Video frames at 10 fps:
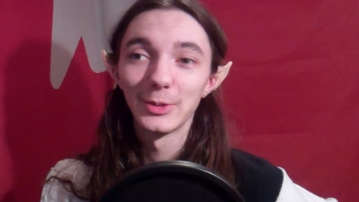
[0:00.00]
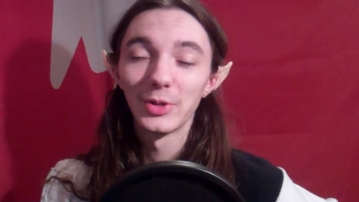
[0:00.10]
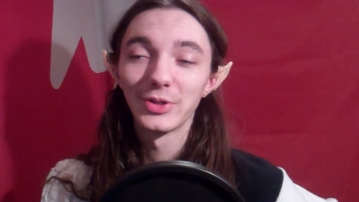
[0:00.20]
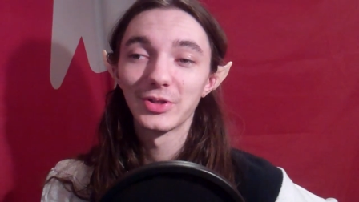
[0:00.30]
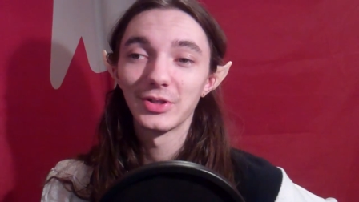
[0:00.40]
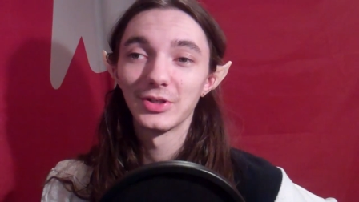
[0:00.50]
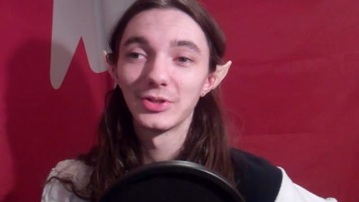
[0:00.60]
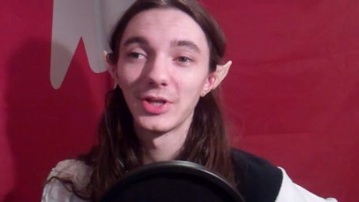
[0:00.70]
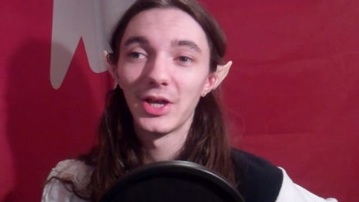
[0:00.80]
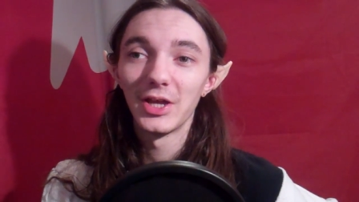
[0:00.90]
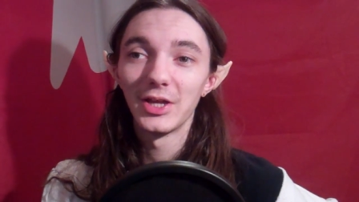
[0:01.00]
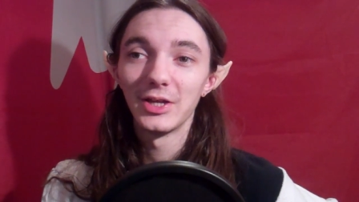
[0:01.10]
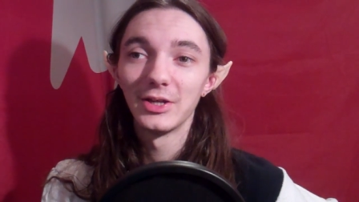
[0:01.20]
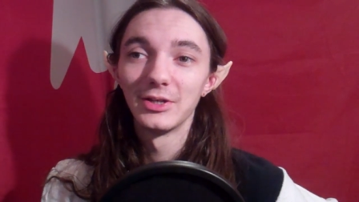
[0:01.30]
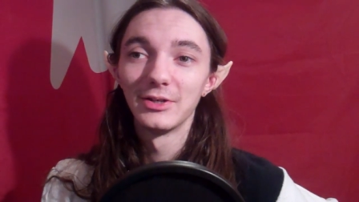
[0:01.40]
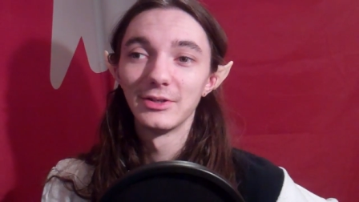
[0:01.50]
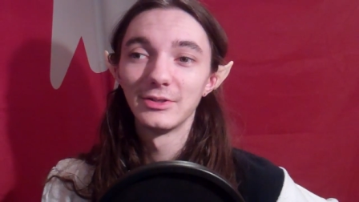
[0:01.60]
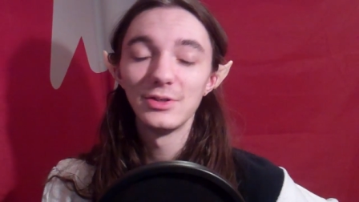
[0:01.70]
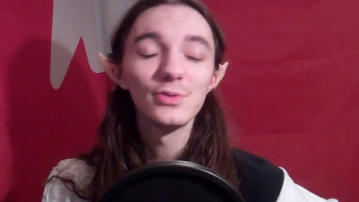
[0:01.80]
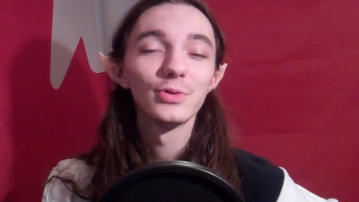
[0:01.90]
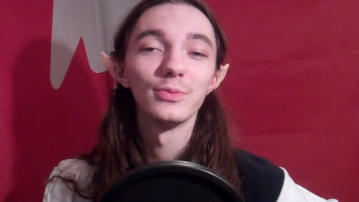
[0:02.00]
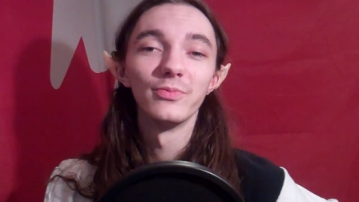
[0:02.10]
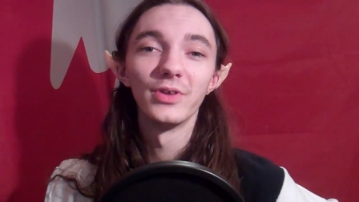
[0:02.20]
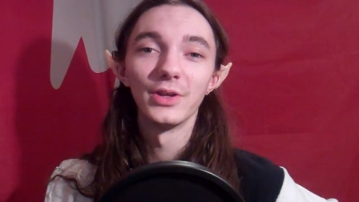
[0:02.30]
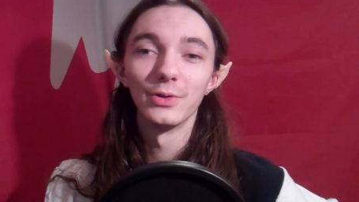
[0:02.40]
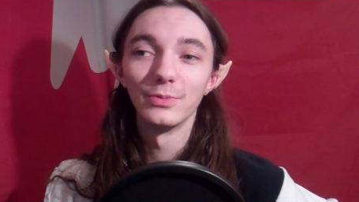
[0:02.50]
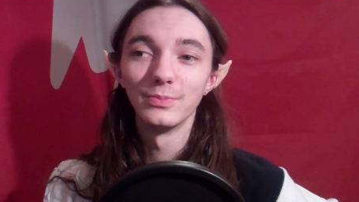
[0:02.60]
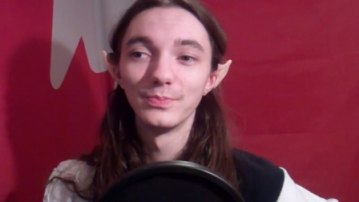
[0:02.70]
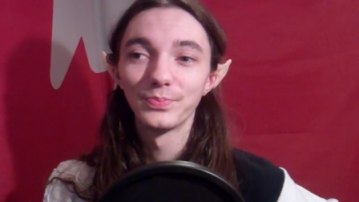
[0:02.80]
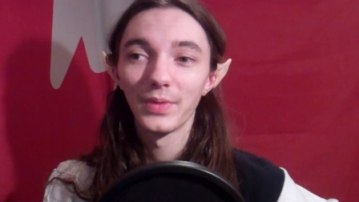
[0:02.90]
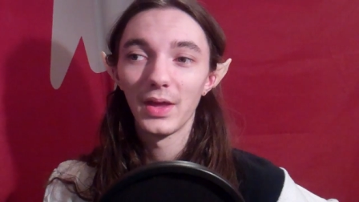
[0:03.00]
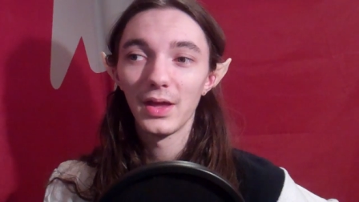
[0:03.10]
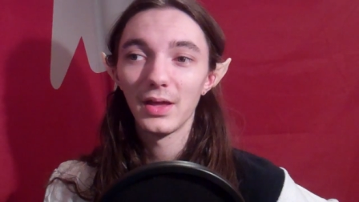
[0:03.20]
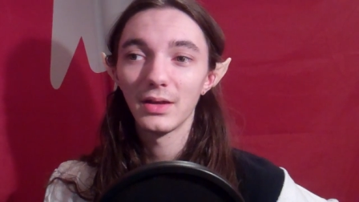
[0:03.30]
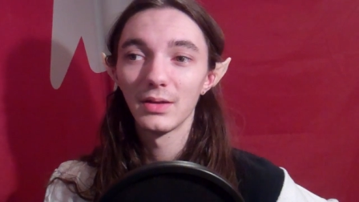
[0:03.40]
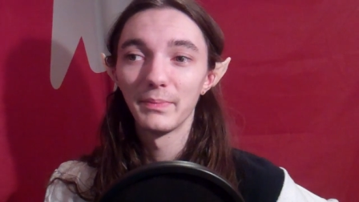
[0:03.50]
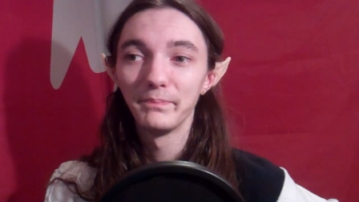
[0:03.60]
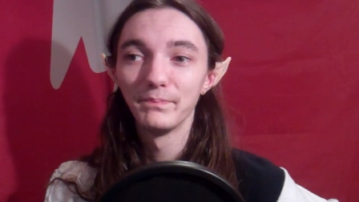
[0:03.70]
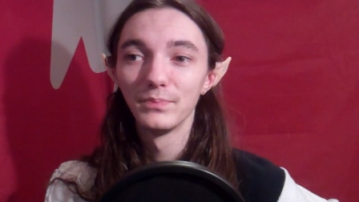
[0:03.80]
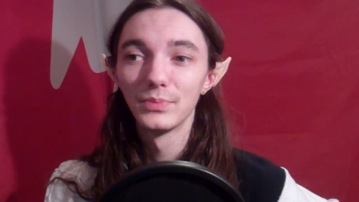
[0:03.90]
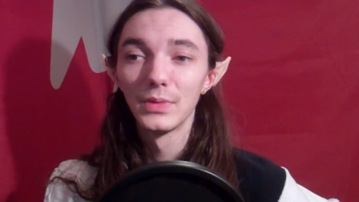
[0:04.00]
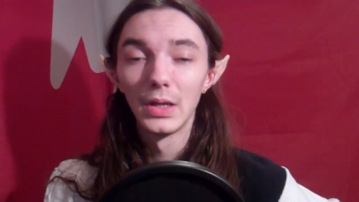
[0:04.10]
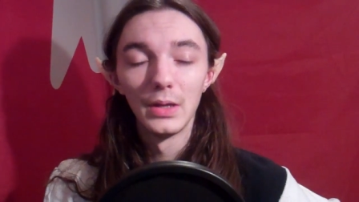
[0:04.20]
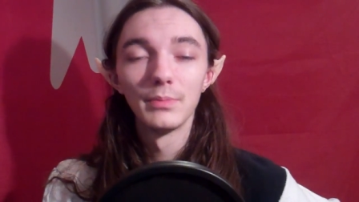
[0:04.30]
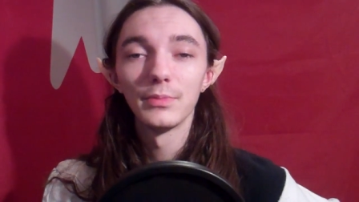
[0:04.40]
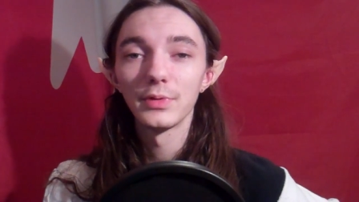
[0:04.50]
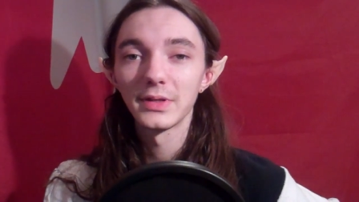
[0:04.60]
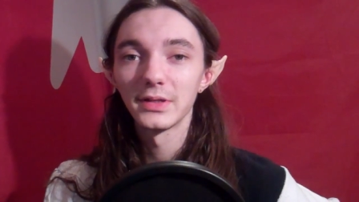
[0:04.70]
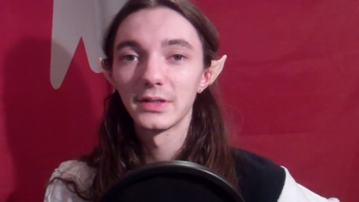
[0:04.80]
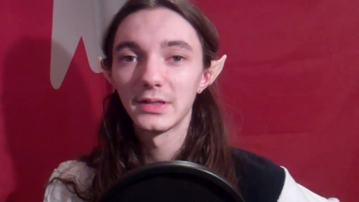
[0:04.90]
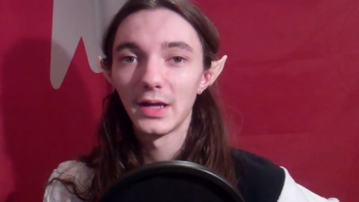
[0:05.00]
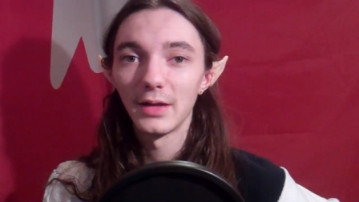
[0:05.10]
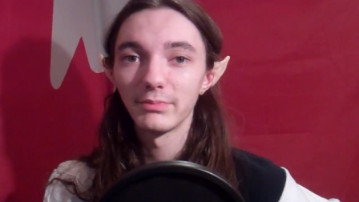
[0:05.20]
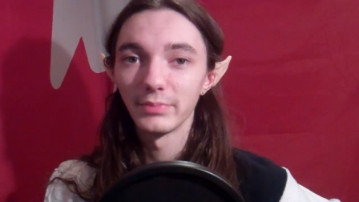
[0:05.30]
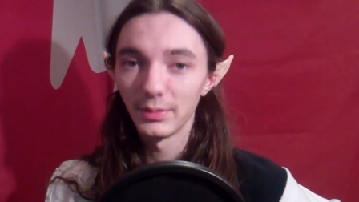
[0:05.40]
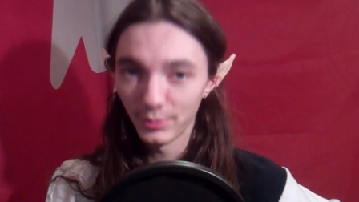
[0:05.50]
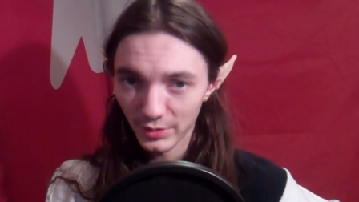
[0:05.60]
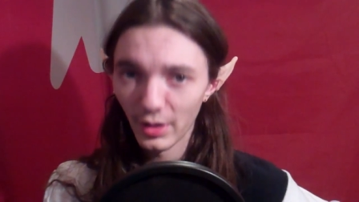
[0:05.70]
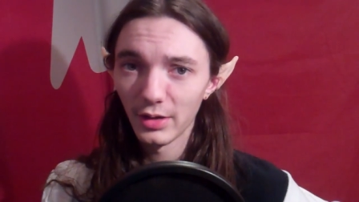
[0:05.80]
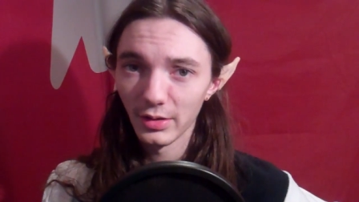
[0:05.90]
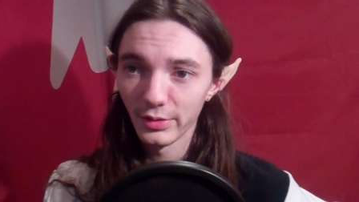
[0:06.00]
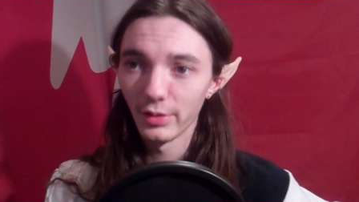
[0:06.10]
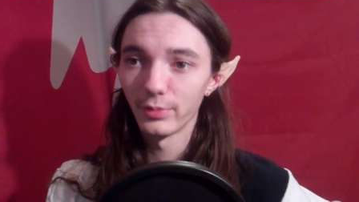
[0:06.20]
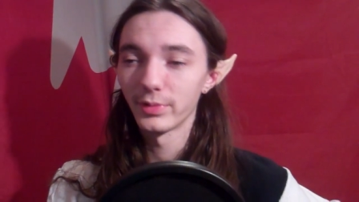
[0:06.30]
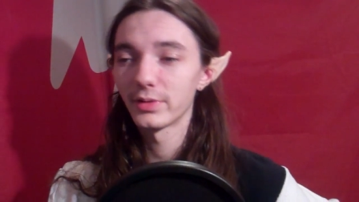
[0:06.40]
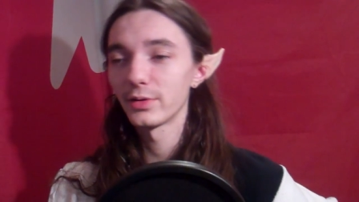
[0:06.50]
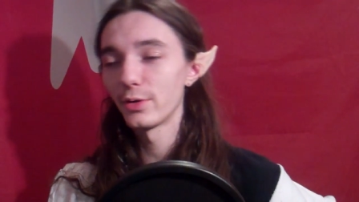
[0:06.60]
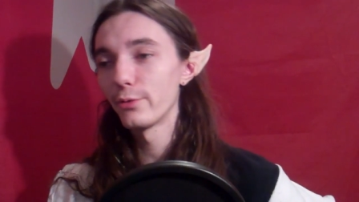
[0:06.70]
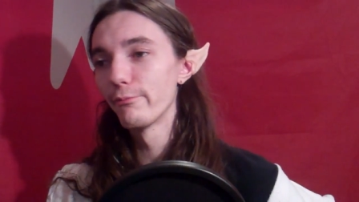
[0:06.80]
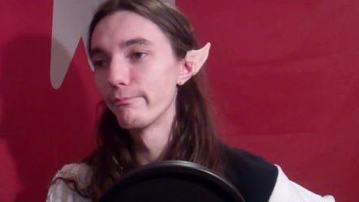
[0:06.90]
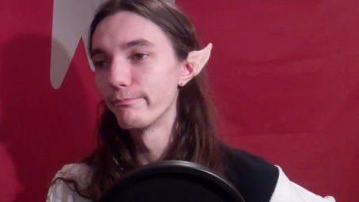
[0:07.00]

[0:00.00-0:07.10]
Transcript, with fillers: this is a YouTube video, and most of the time people talk in those, so